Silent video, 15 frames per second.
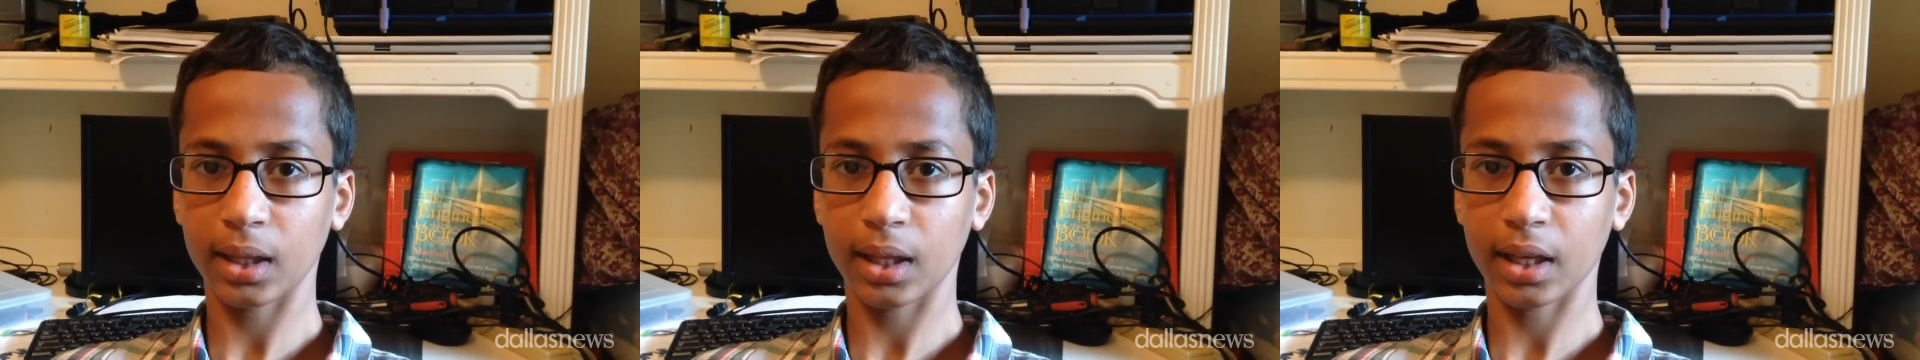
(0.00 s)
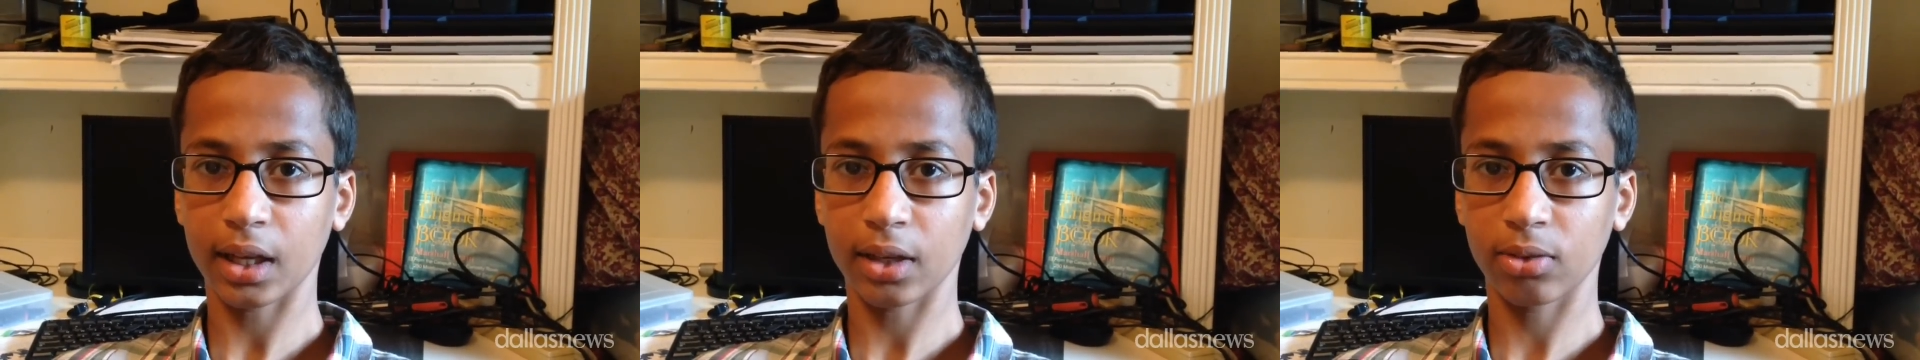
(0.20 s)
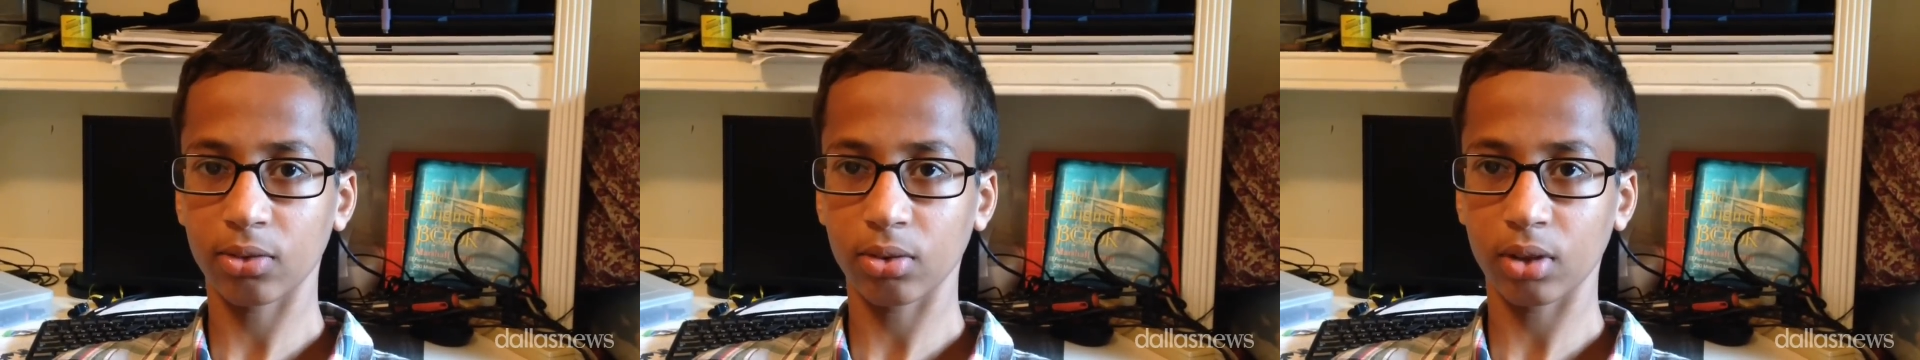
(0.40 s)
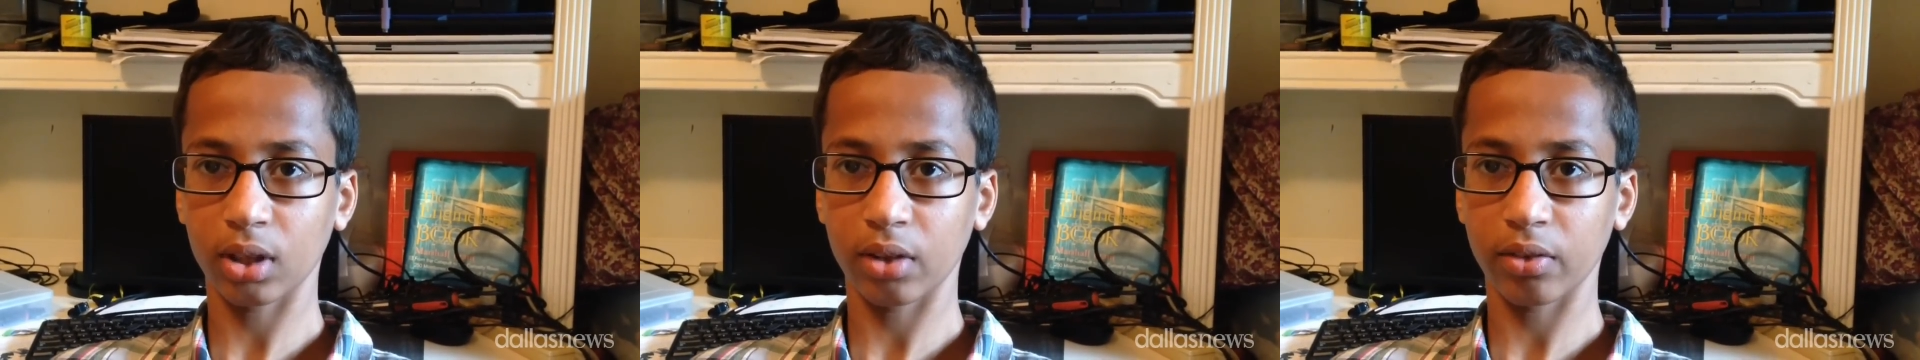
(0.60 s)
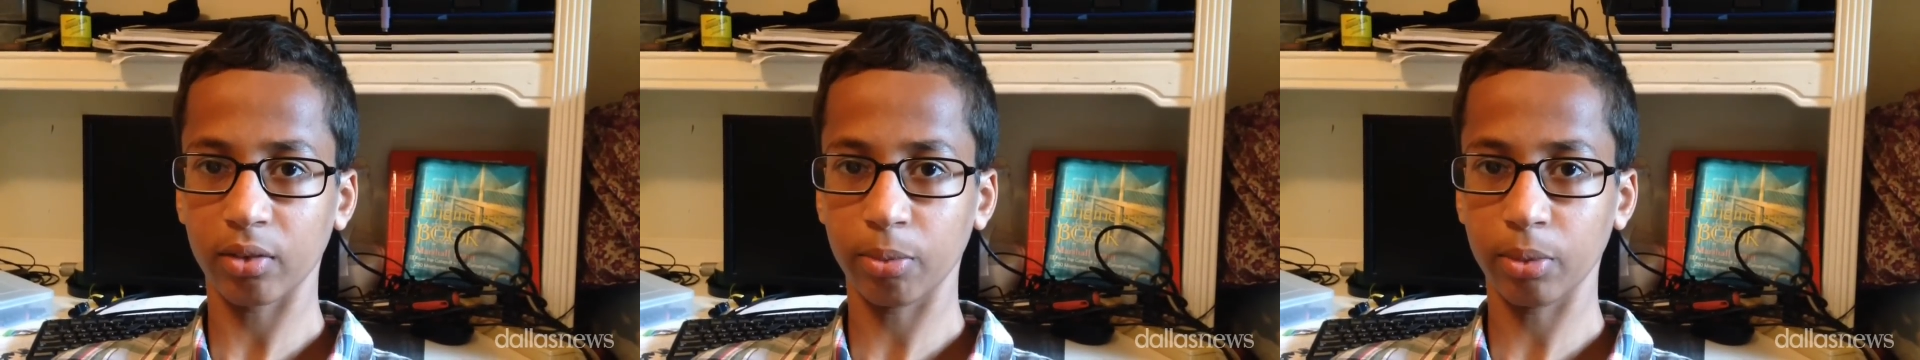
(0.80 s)
I got to
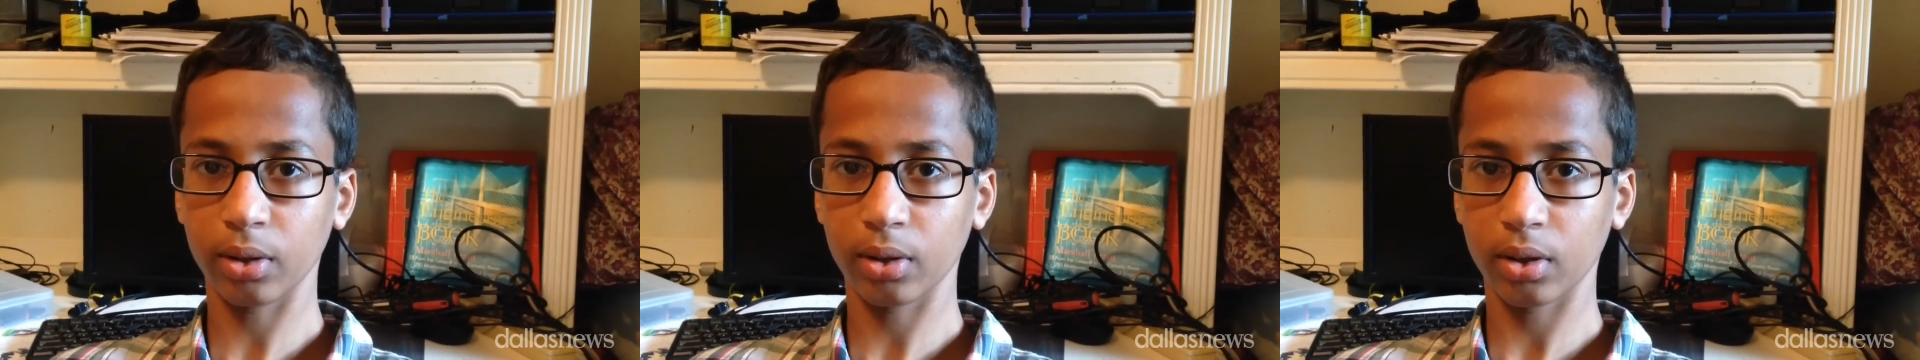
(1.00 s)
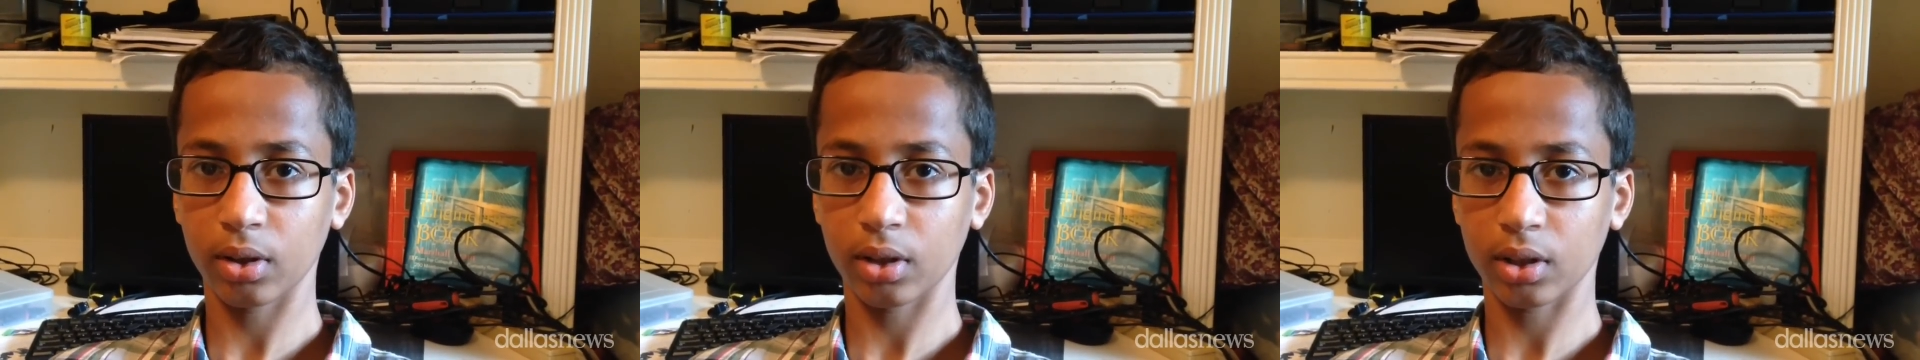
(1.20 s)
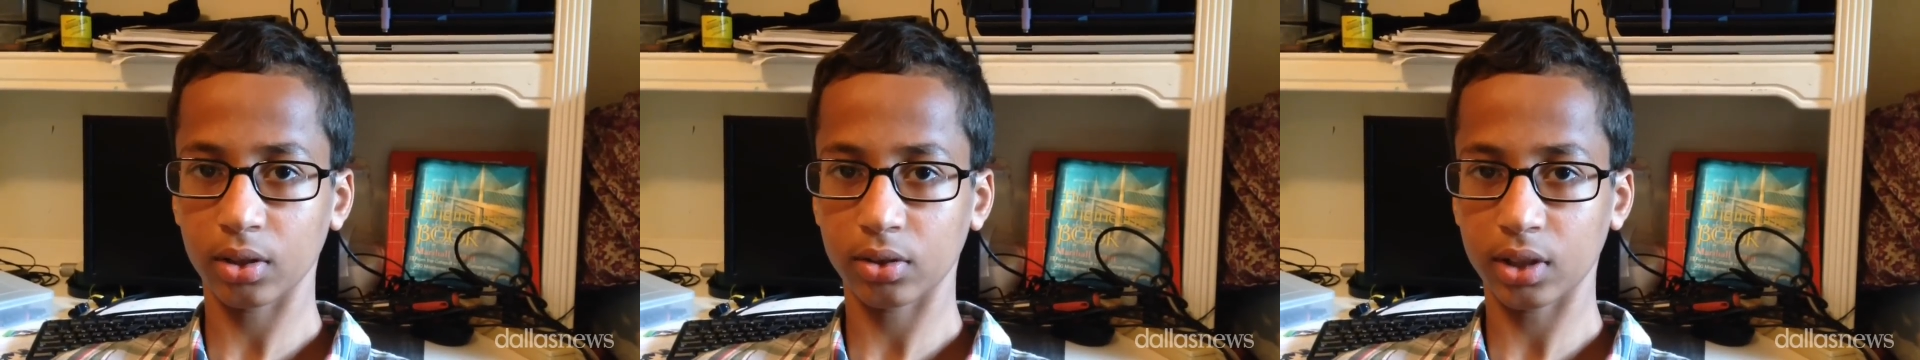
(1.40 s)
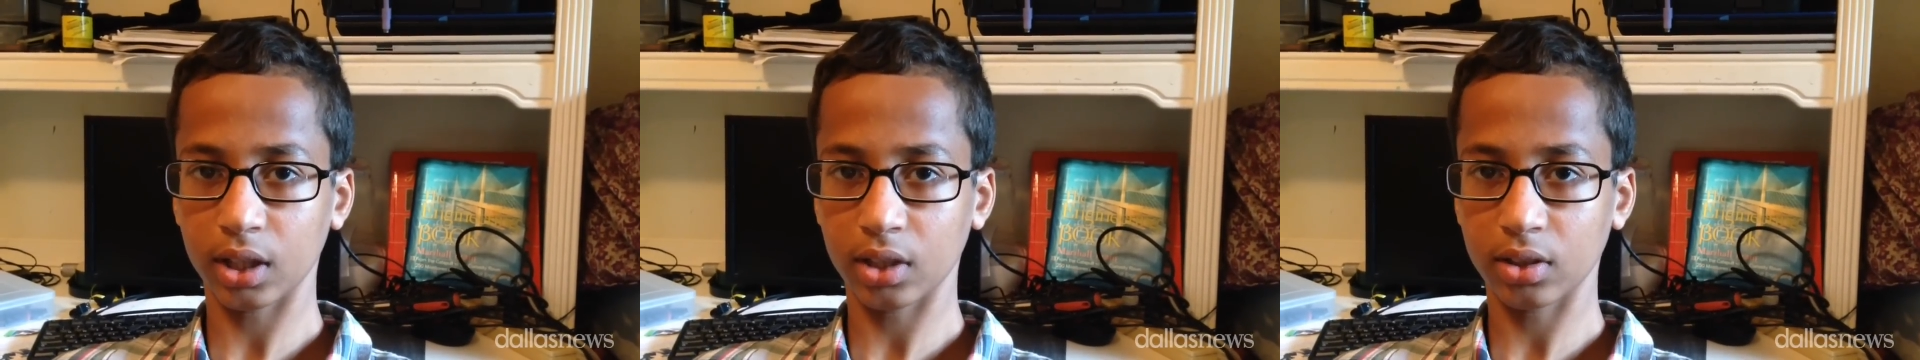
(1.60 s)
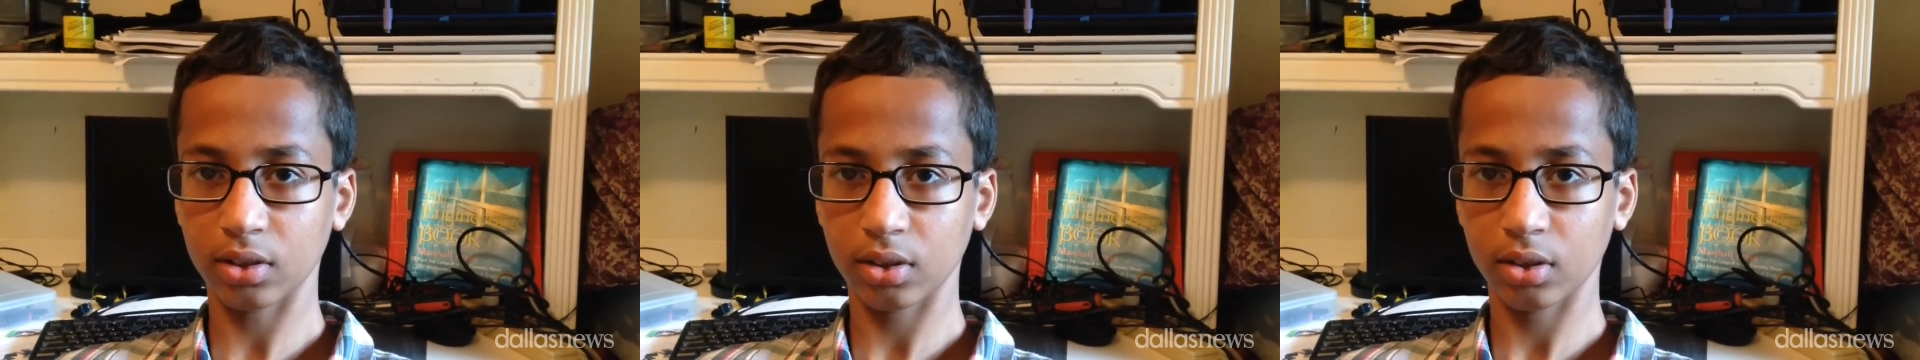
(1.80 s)
leave the building, and the
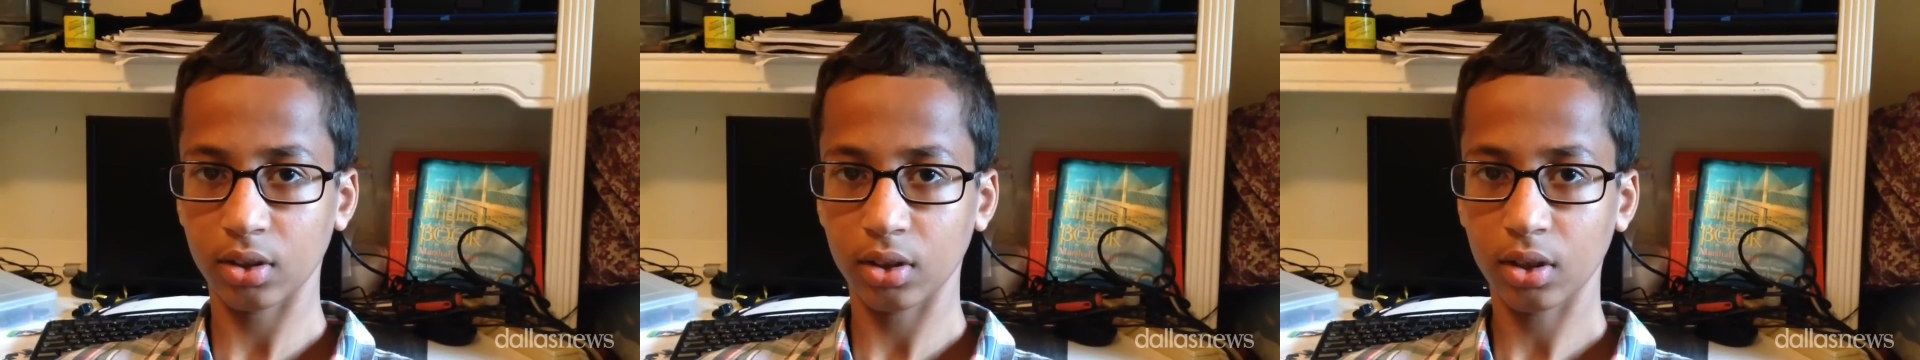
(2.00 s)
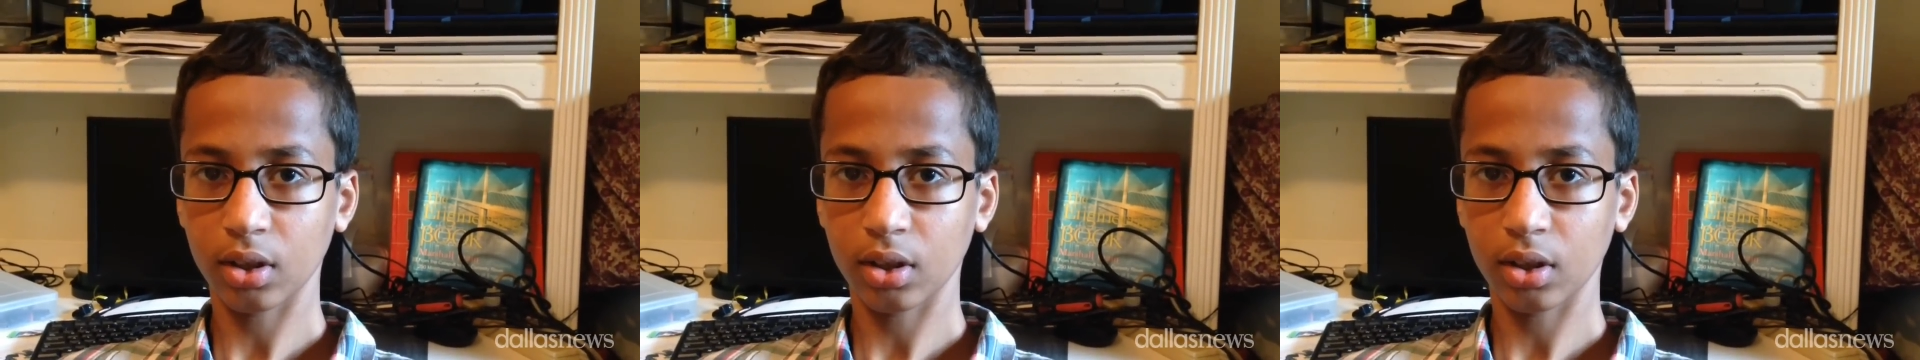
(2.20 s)
station,